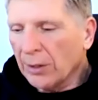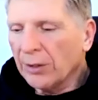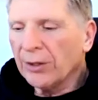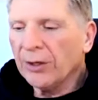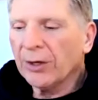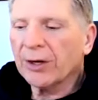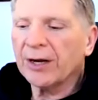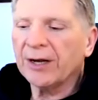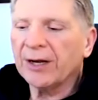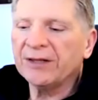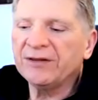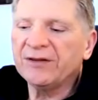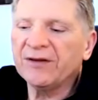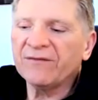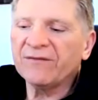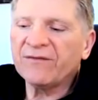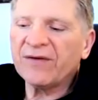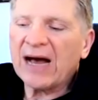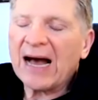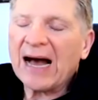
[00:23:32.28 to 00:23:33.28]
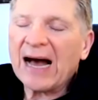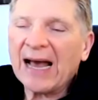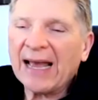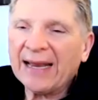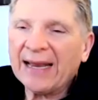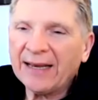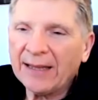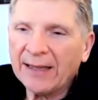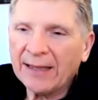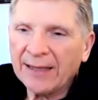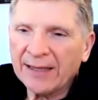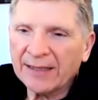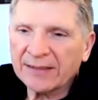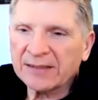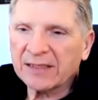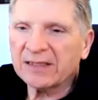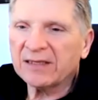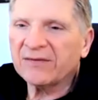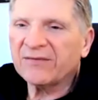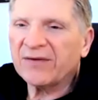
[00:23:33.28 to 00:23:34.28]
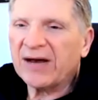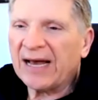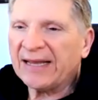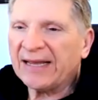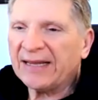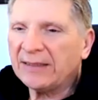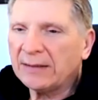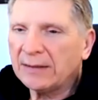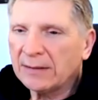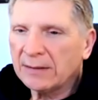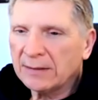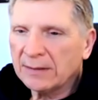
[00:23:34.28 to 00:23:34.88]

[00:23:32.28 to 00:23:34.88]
You're going to divide, hit the divide,